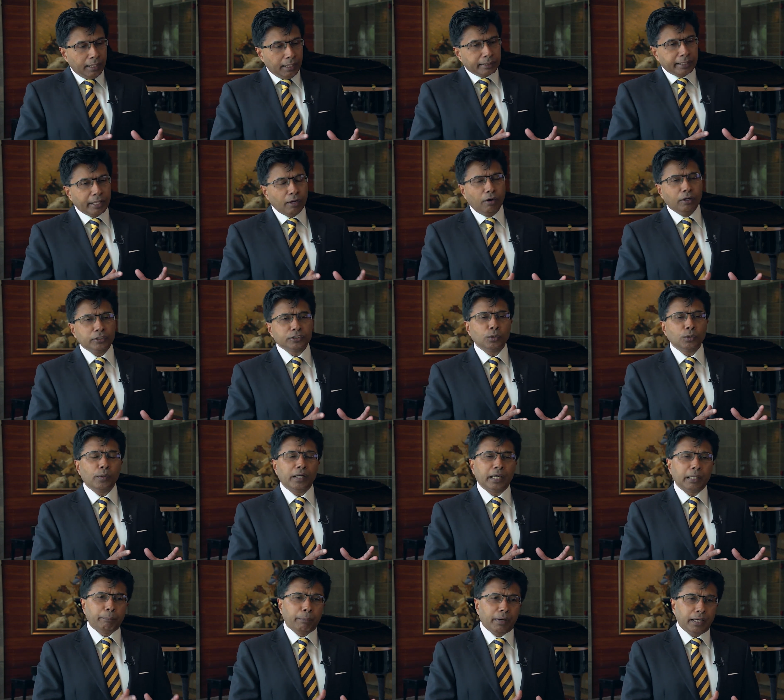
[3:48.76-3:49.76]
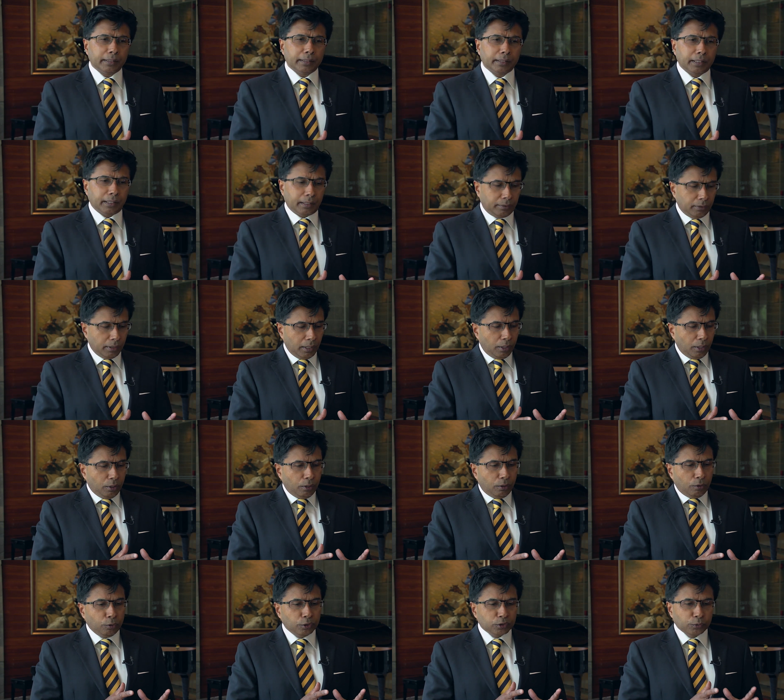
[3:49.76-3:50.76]
They also want a partner
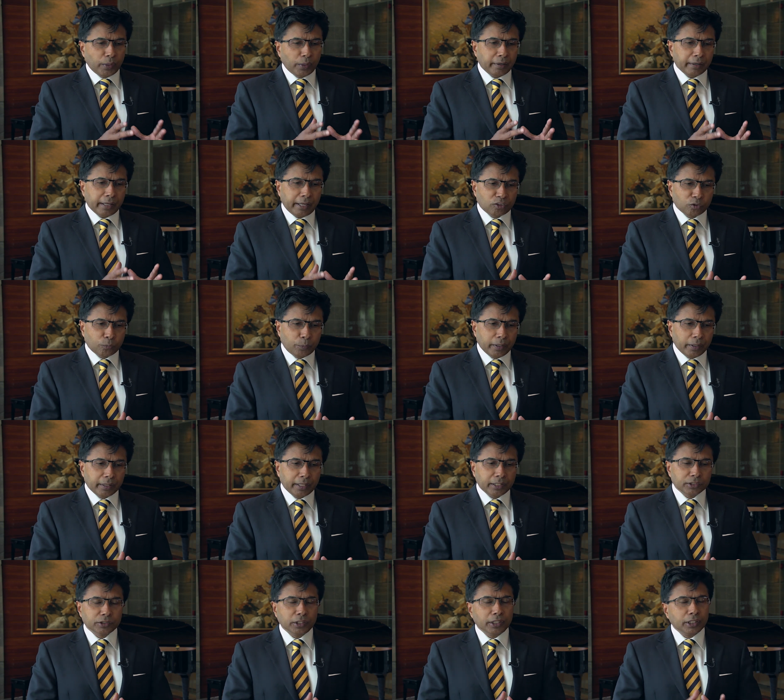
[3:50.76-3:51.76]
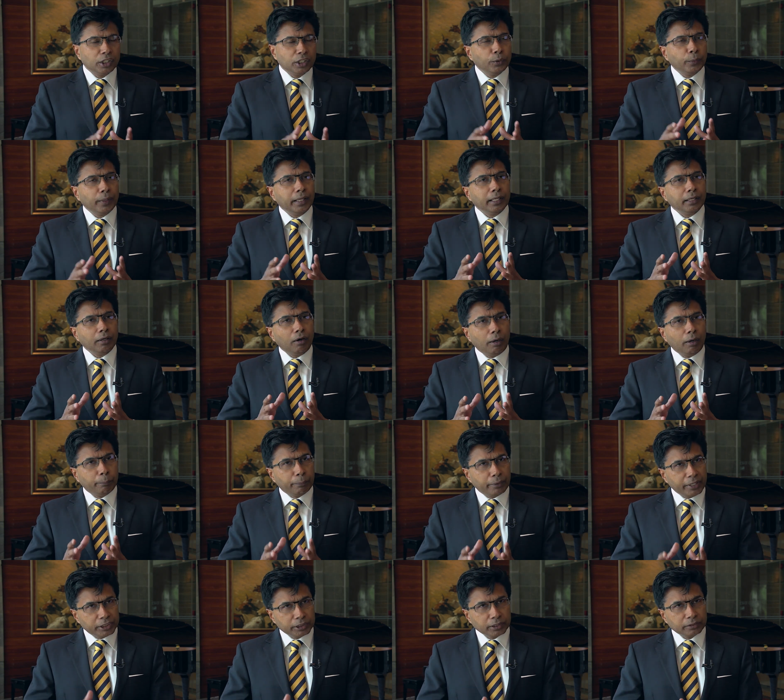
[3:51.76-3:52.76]
who is very experienced in doing
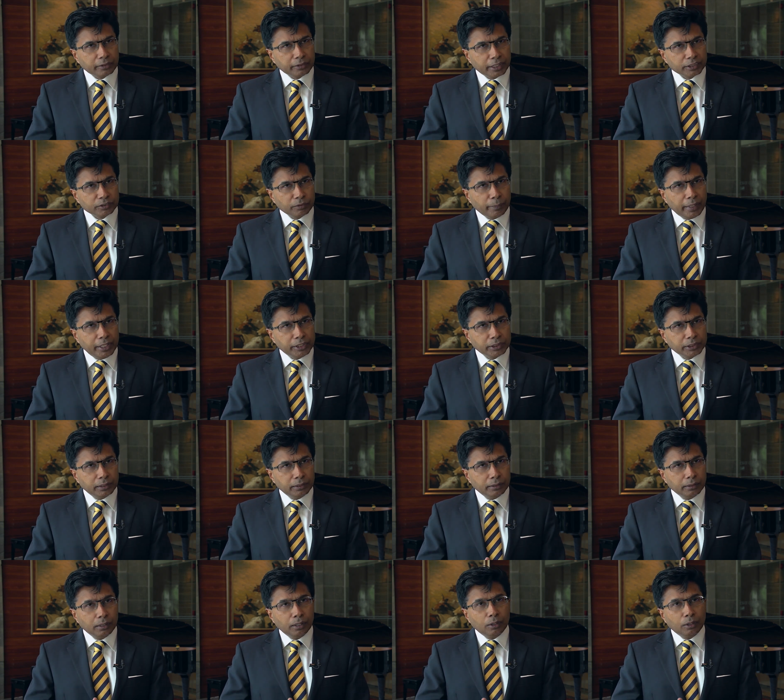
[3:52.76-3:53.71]
operational transformation,